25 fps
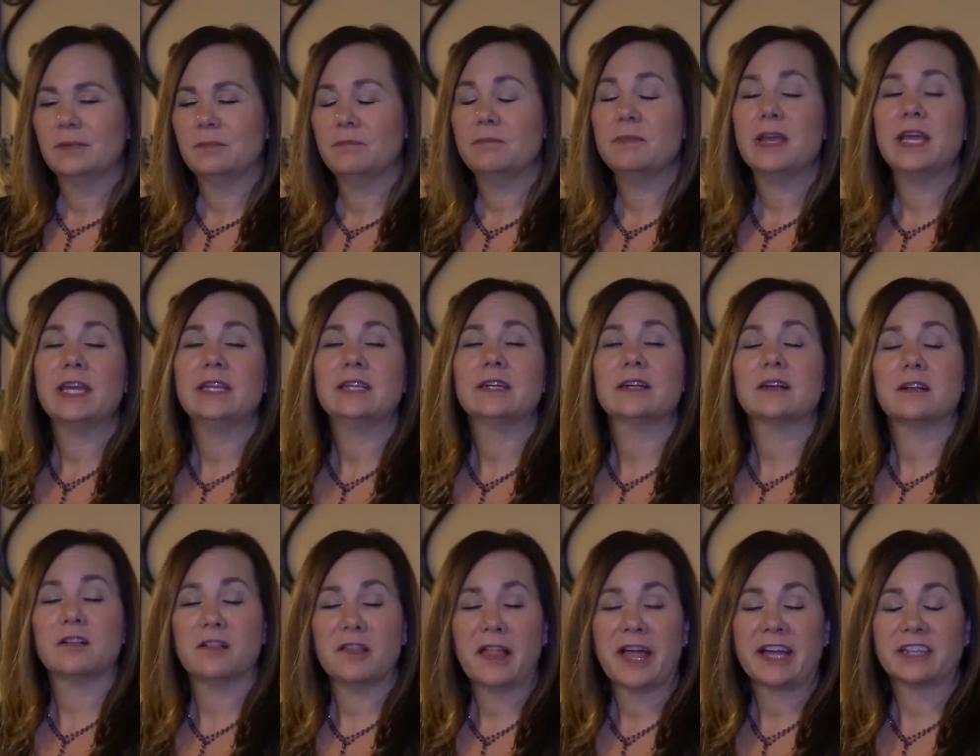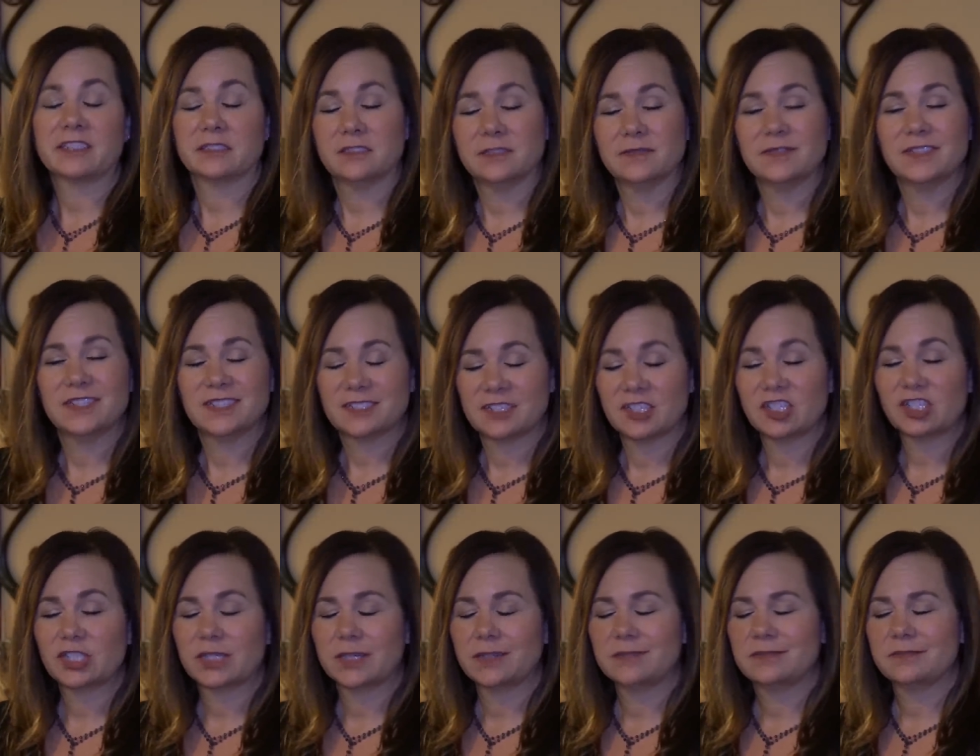made a collective
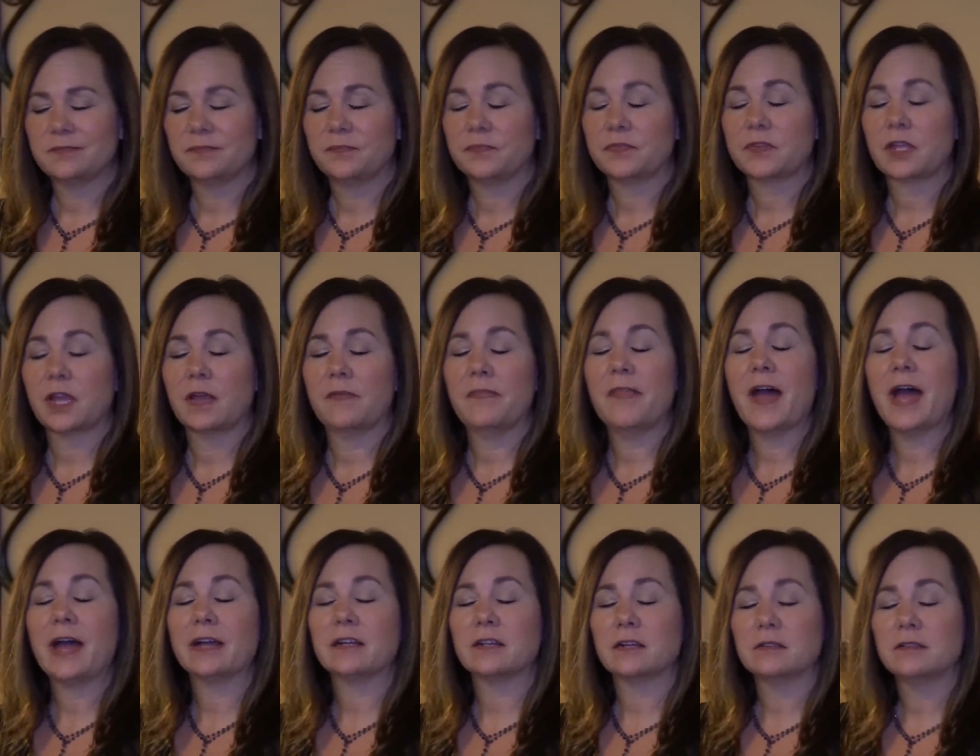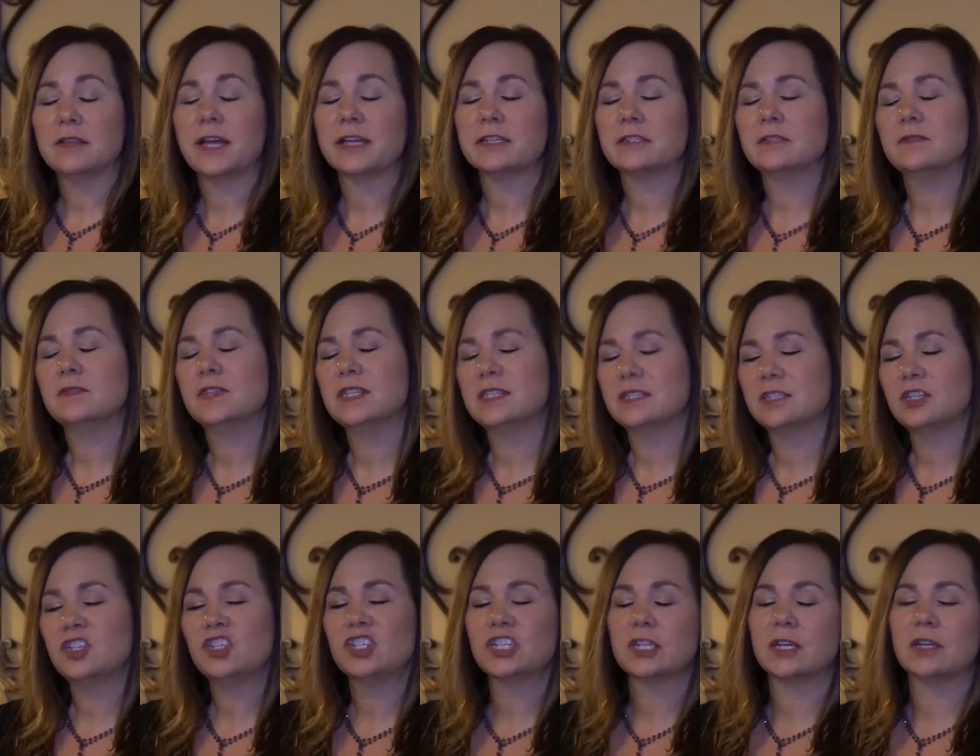decision. And that collective
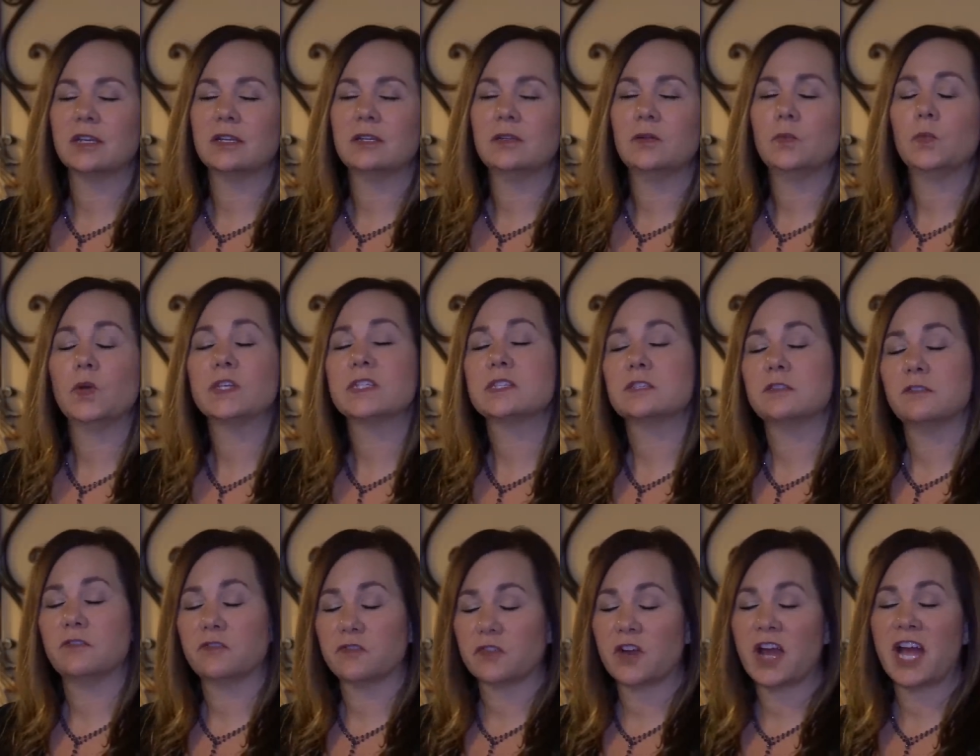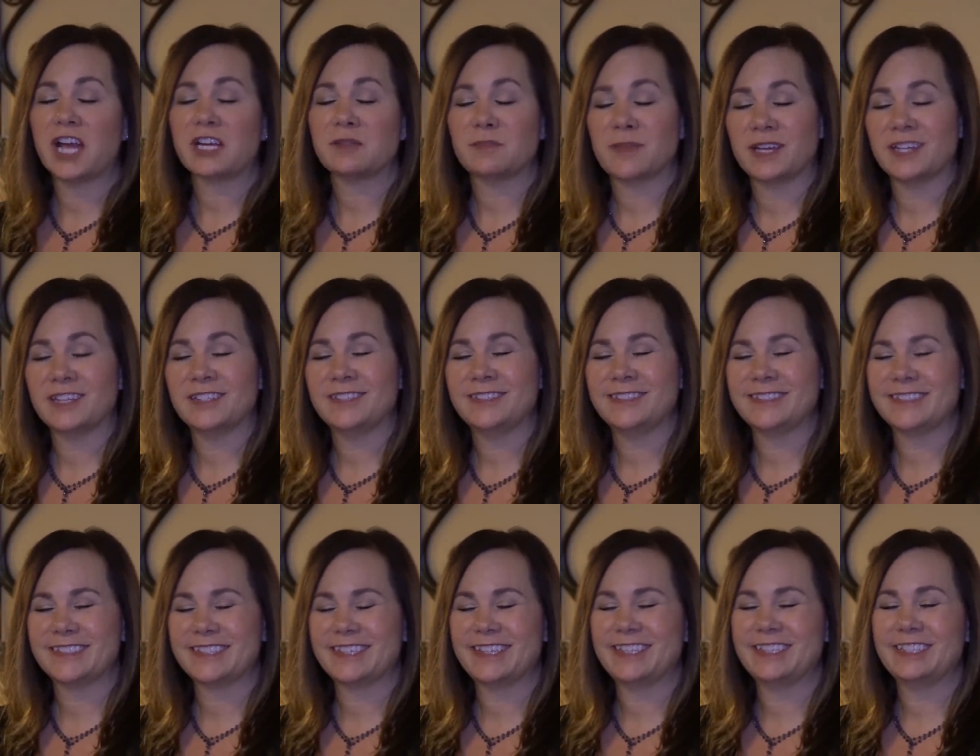decision was to
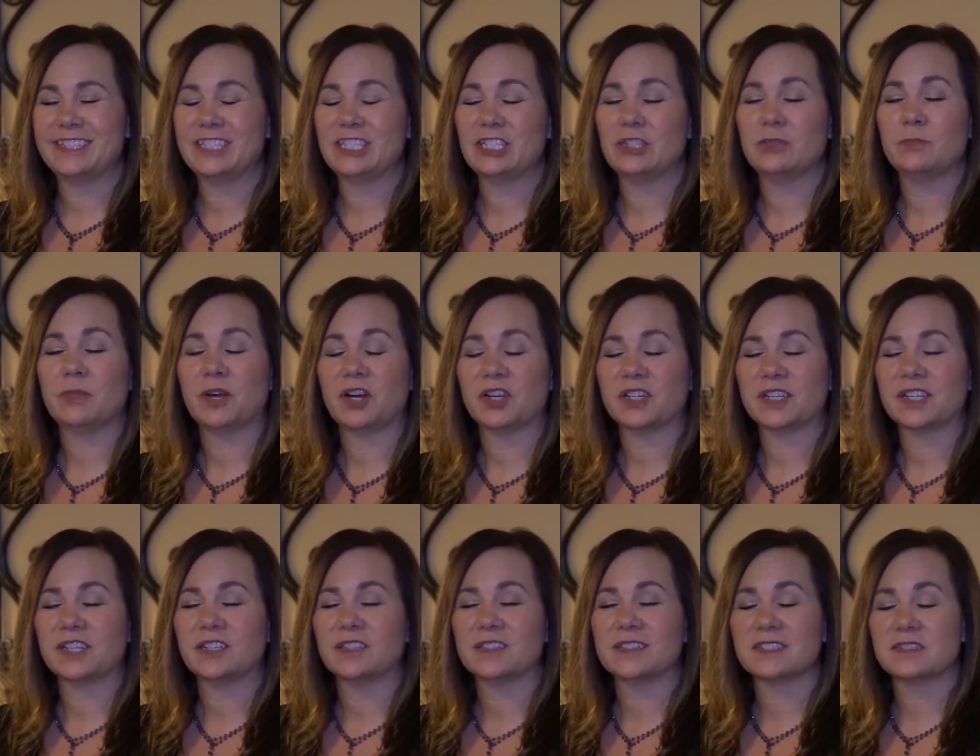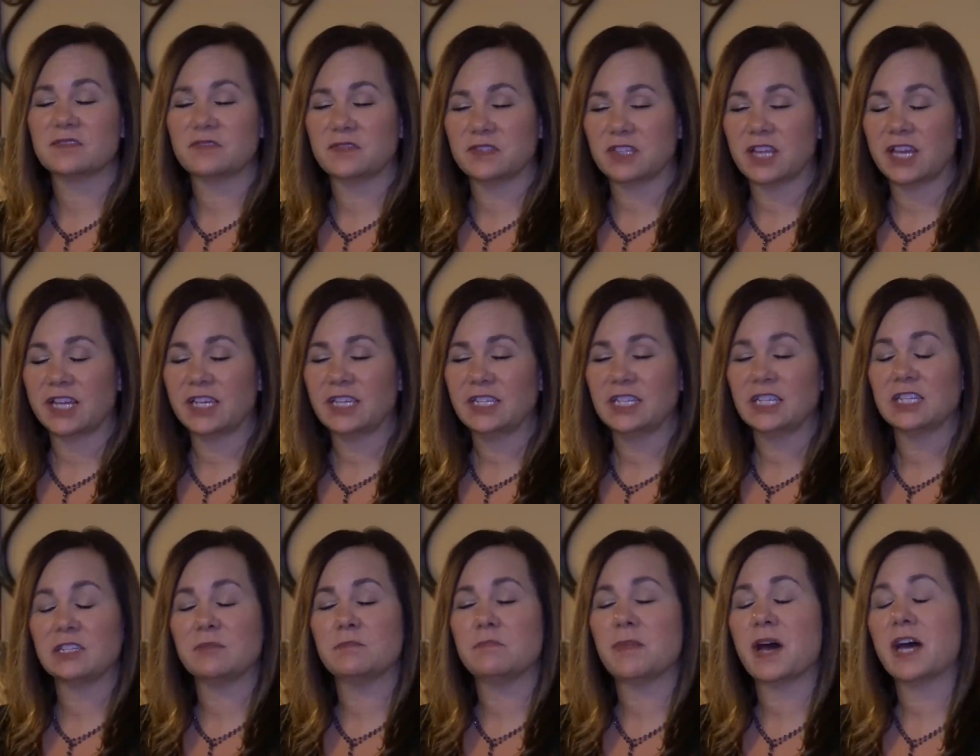fragment into particles of light
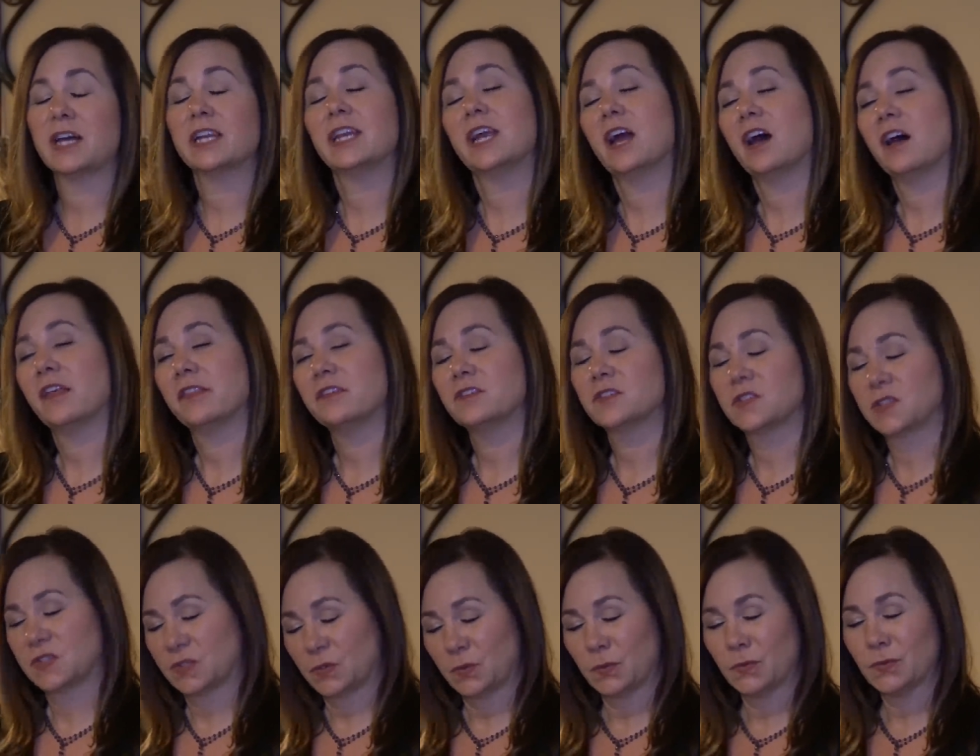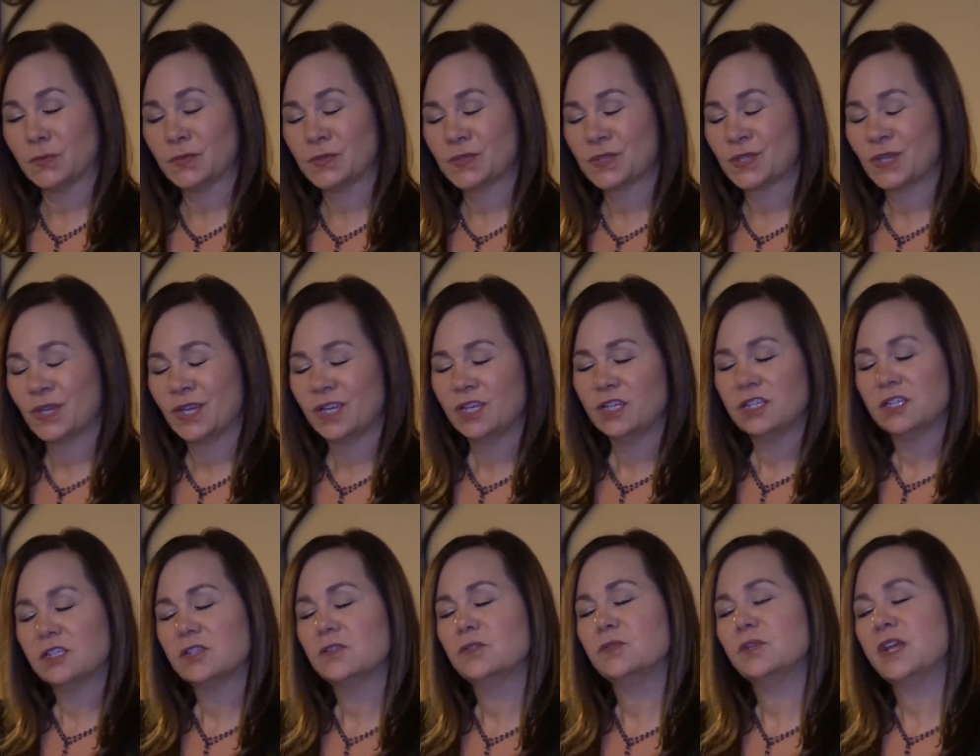and embody other souls
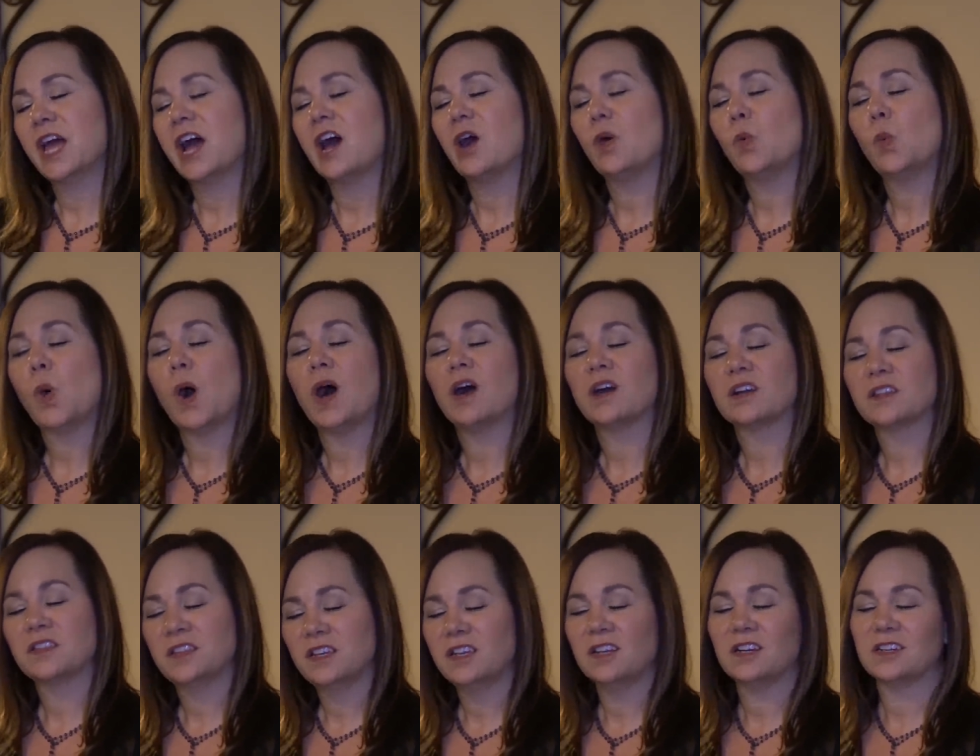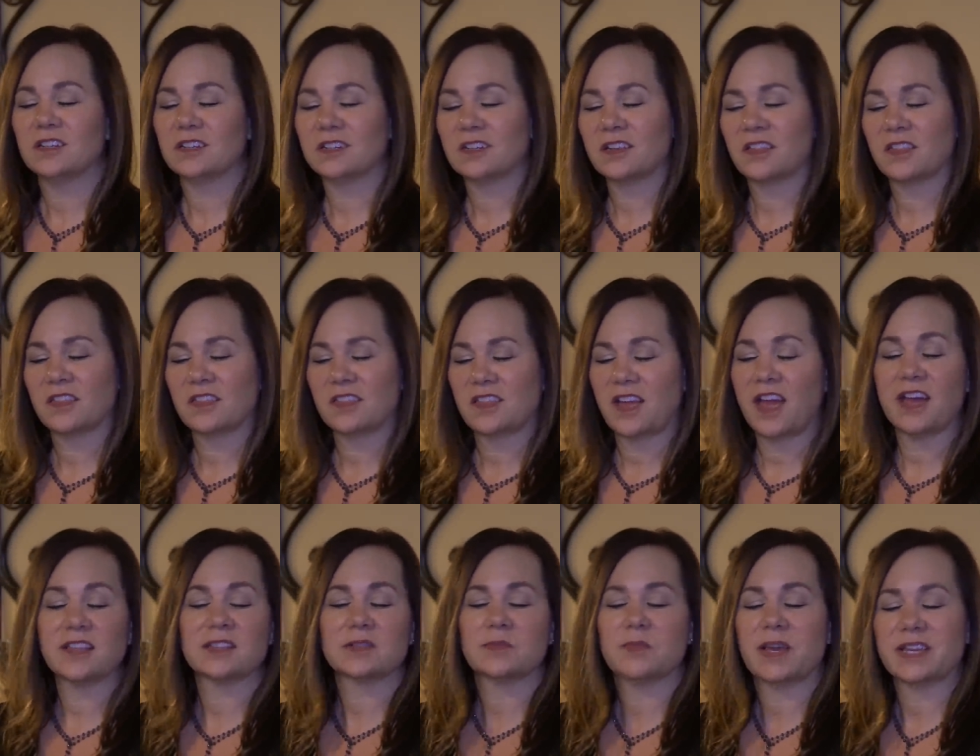who now walk the earth
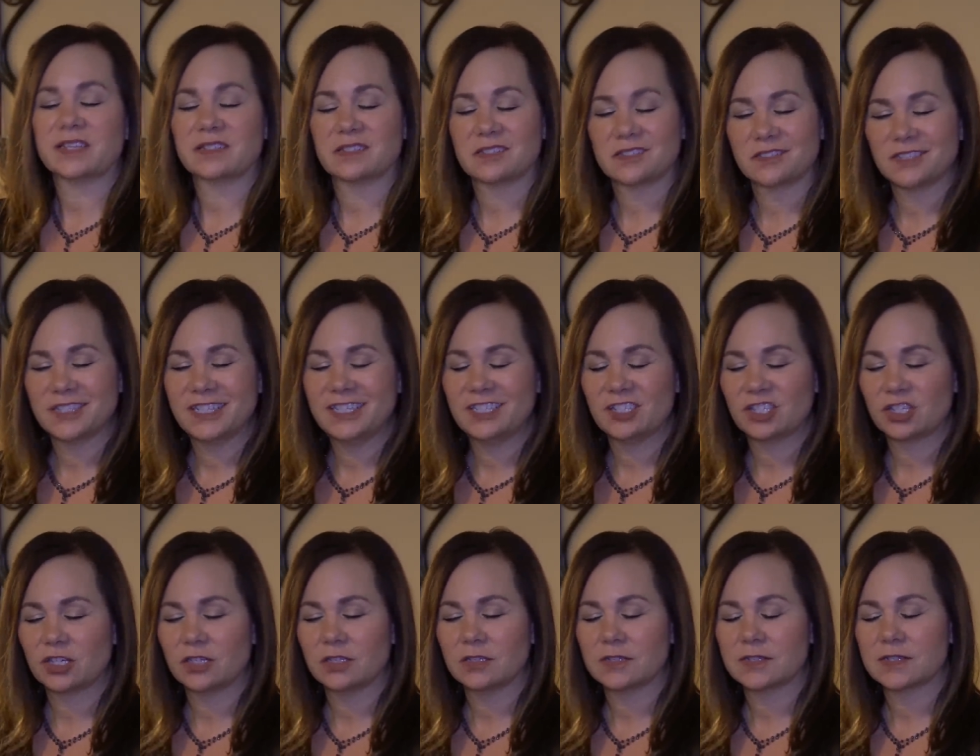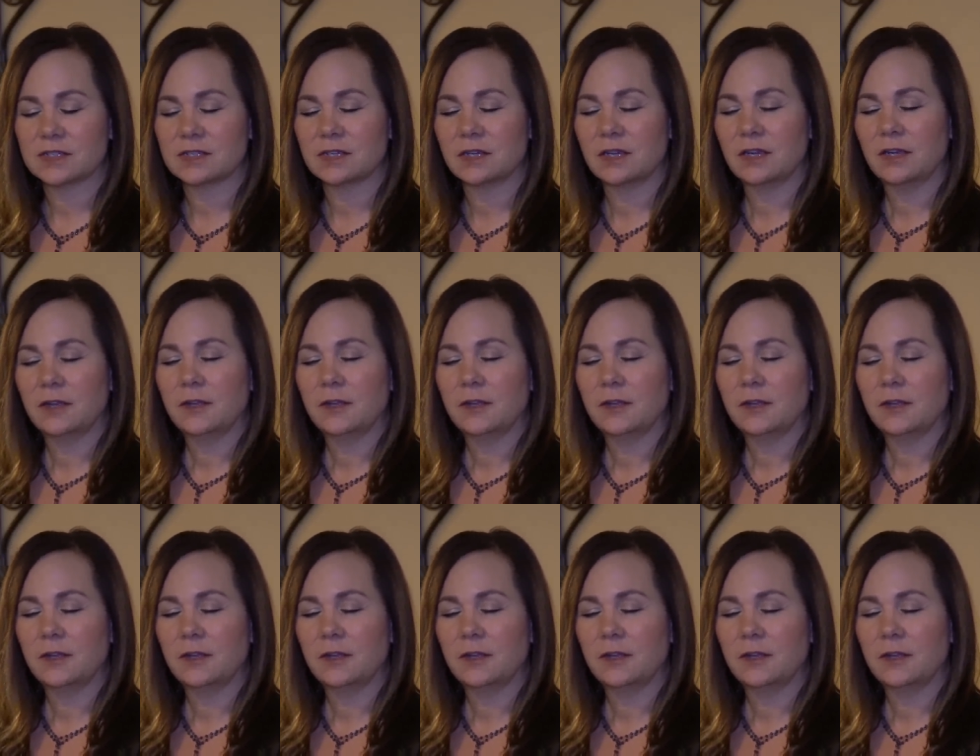as master teachers.